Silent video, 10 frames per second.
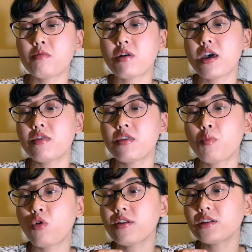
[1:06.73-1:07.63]
in the
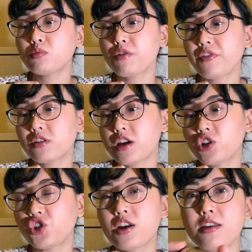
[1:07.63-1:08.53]
Born This Way
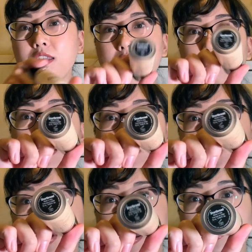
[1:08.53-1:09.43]
foundation, I'm in the
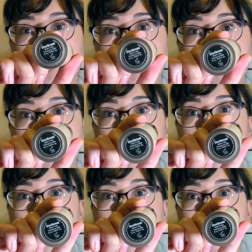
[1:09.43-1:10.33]
shade
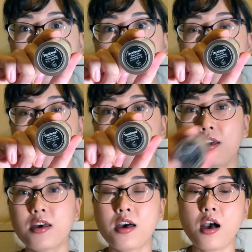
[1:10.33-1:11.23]
Shortbread.
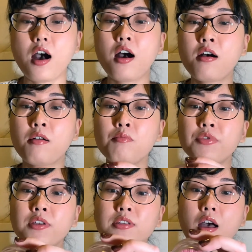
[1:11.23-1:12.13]

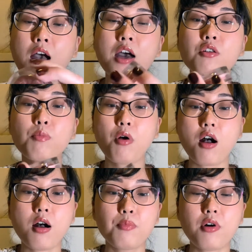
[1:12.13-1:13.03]
This Heather
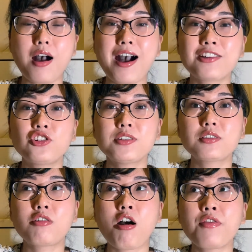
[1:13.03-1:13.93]
Pop, I
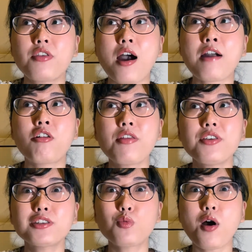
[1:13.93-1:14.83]
got
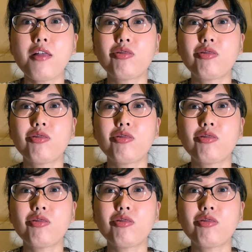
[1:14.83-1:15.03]
this one